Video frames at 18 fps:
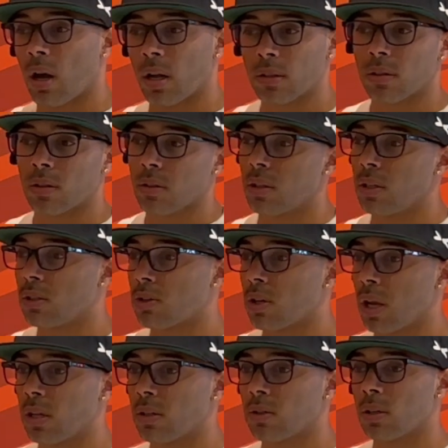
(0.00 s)
constantly
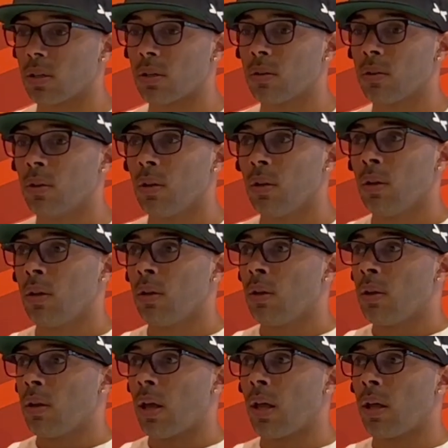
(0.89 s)
changing
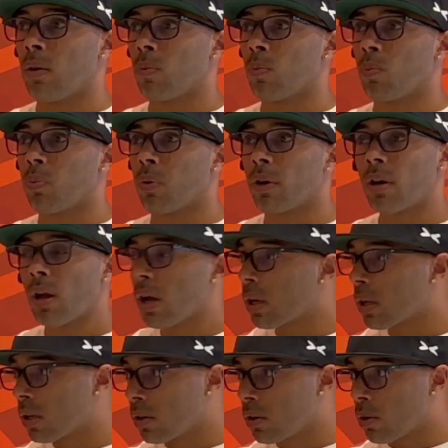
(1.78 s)
and we're
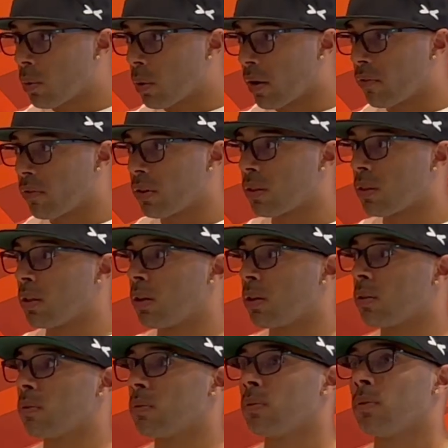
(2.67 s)
not gonna know
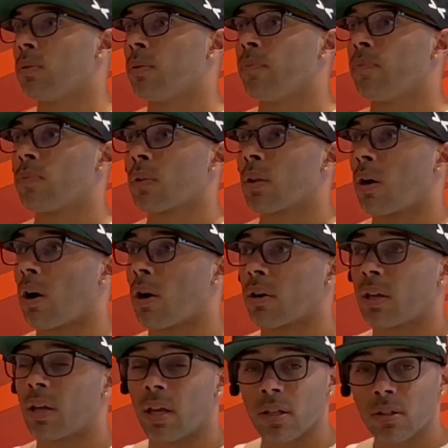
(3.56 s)
everything. Our
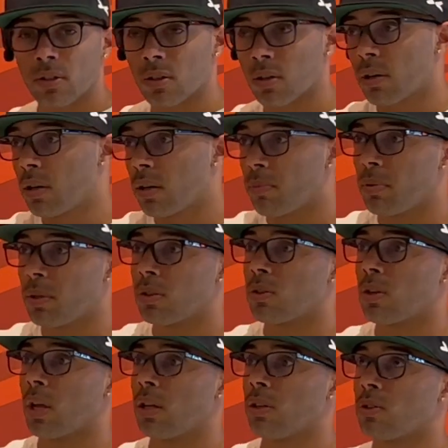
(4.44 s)
kids are gonna be
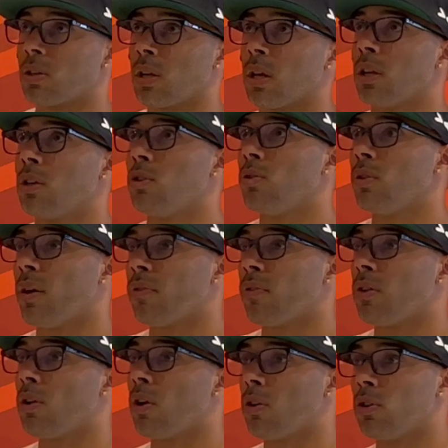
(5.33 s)
changing and you
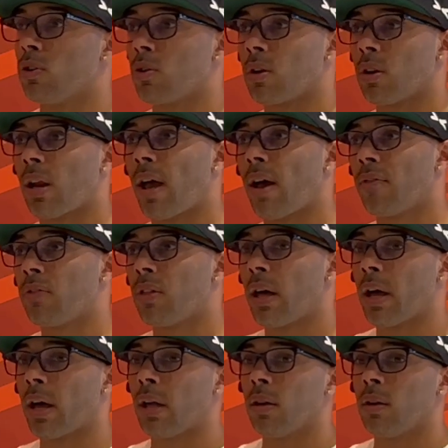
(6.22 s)
never know, you could have
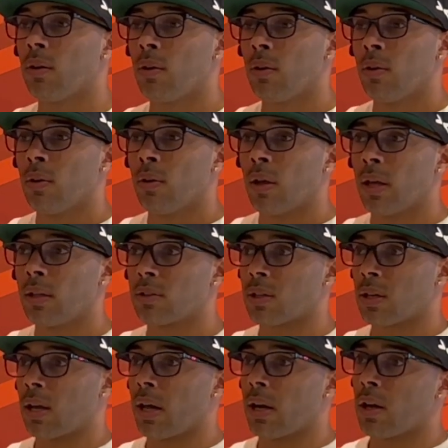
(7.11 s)
that and
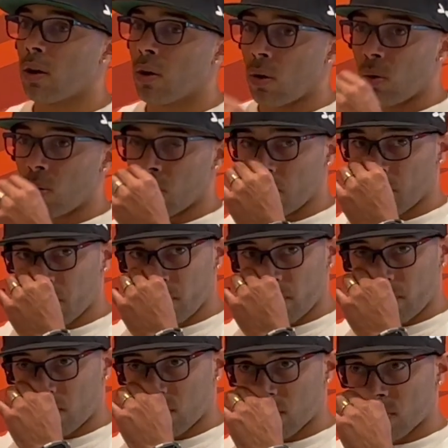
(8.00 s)
to kind of go
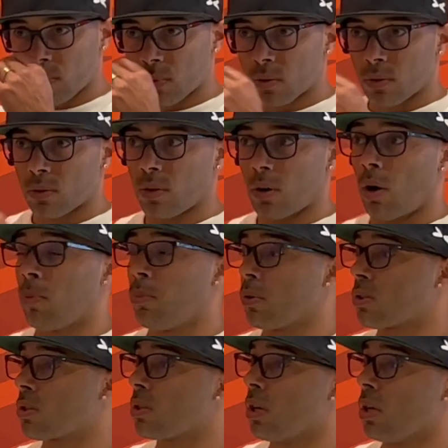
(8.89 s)
to
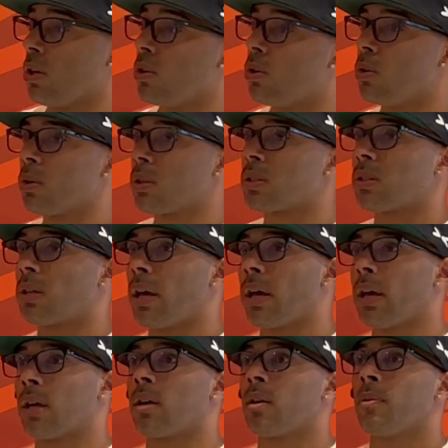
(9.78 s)
almost to you, it's
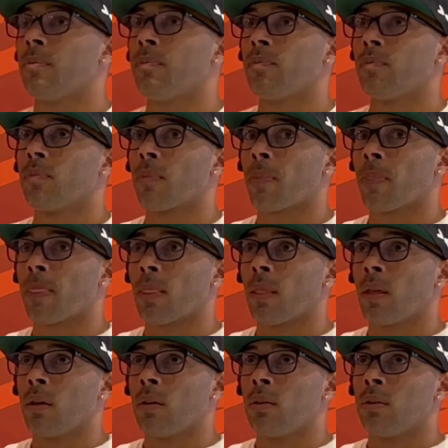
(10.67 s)
like
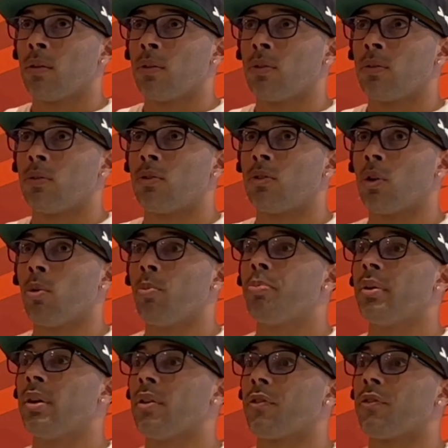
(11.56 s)

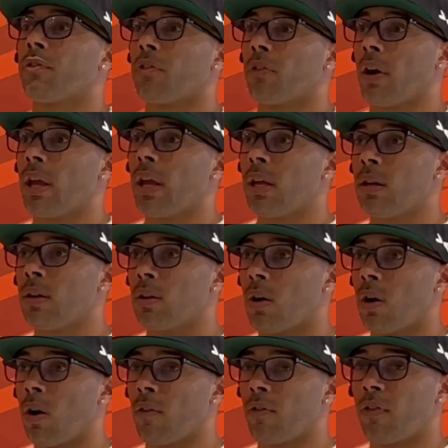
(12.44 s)
don't be afraid
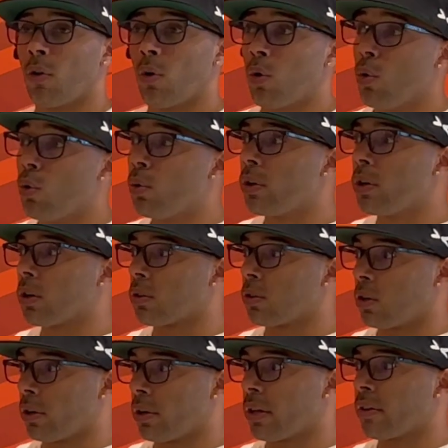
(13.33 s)
of who you're
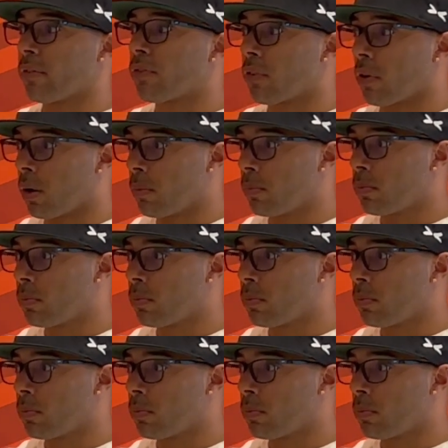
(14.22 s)
learning from.